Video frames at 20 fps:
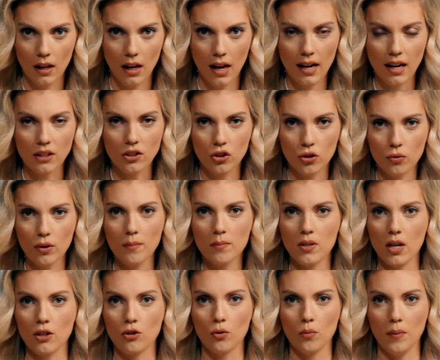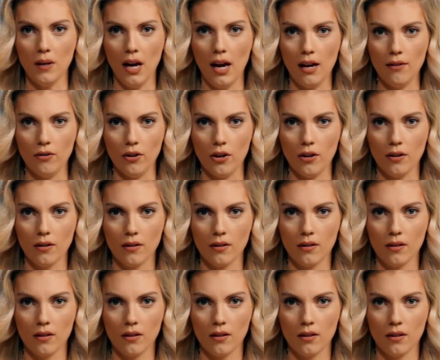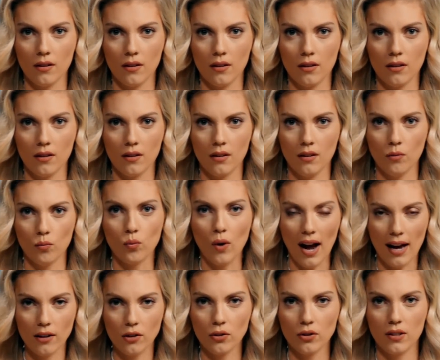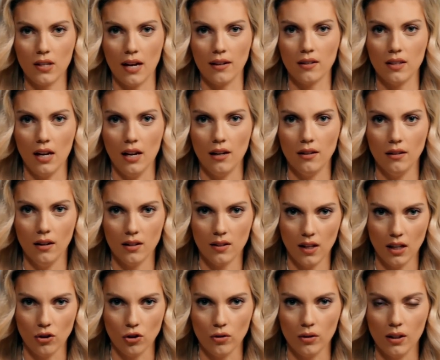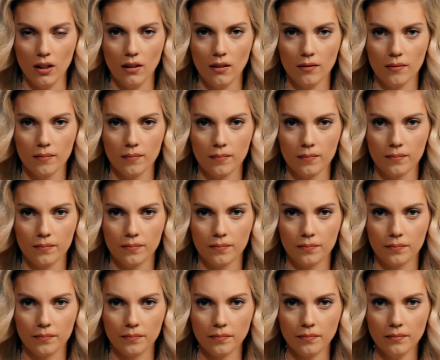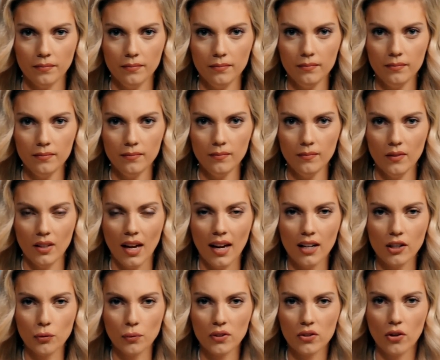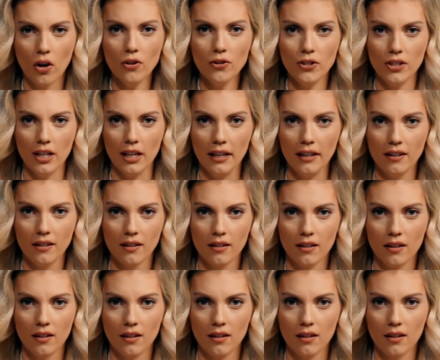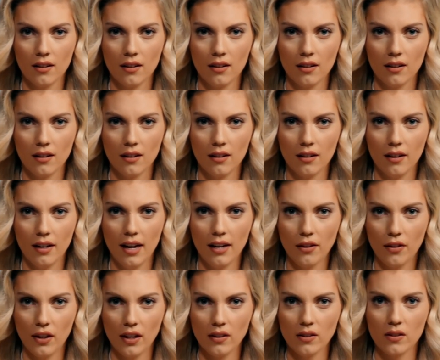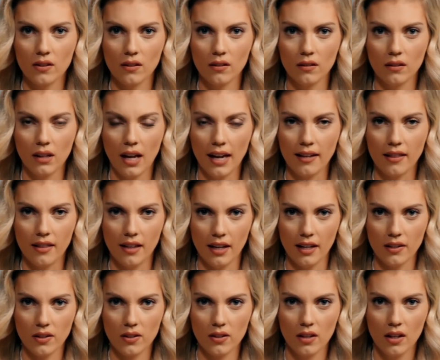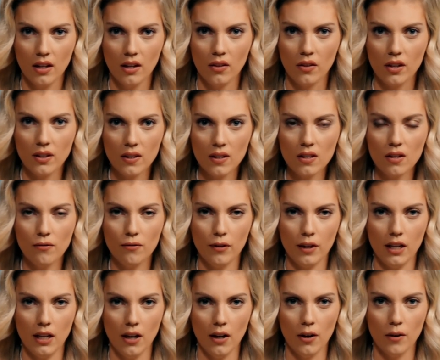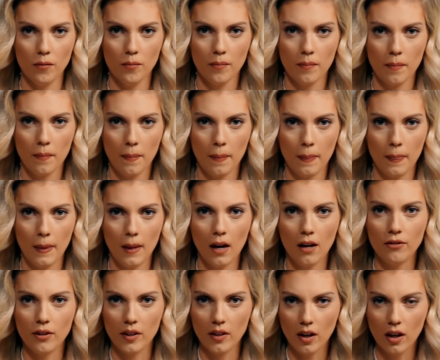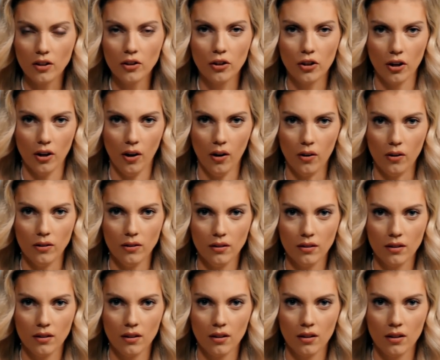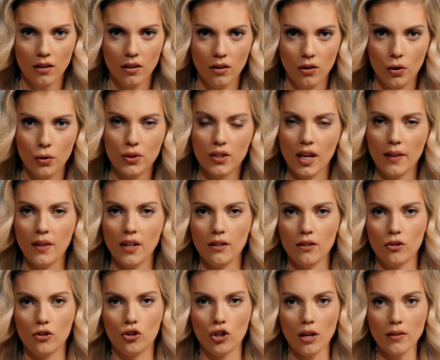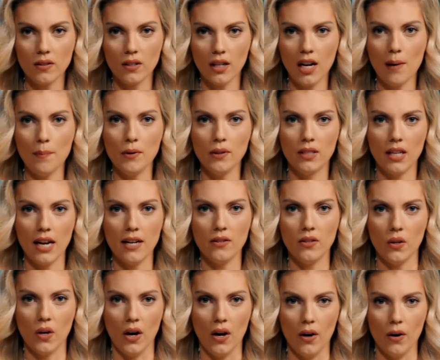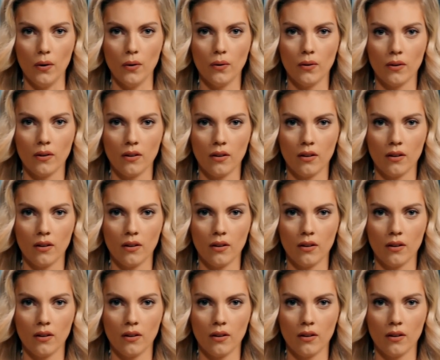in extreme sexual behavior. Radical sex ed, essentially. And it's resulting in things like this. This is a video of a young girl who said that just a couple days ago,